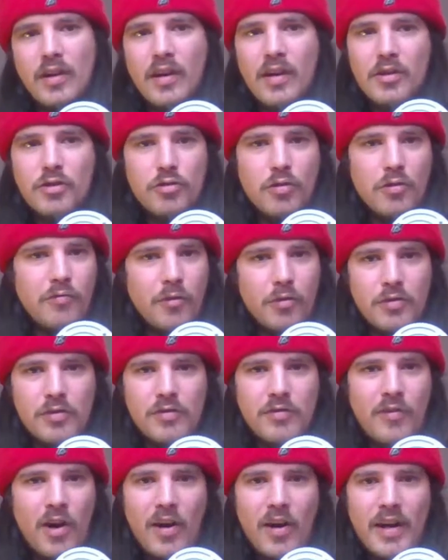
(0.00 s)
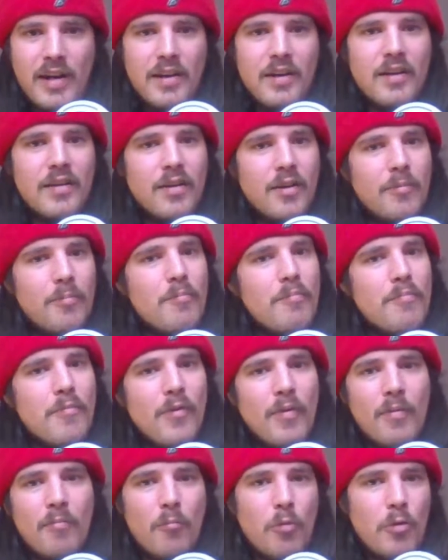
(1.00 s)
Trufant's fine. I
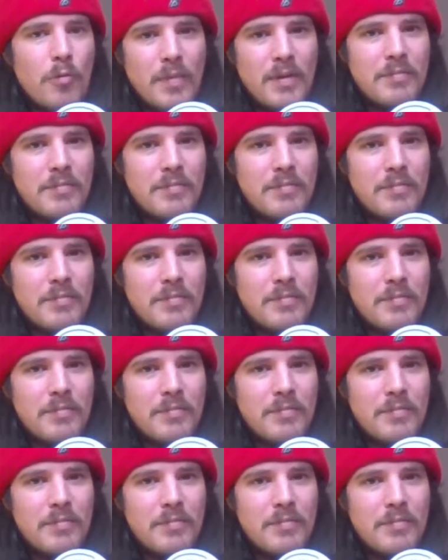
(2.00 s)
wouldn't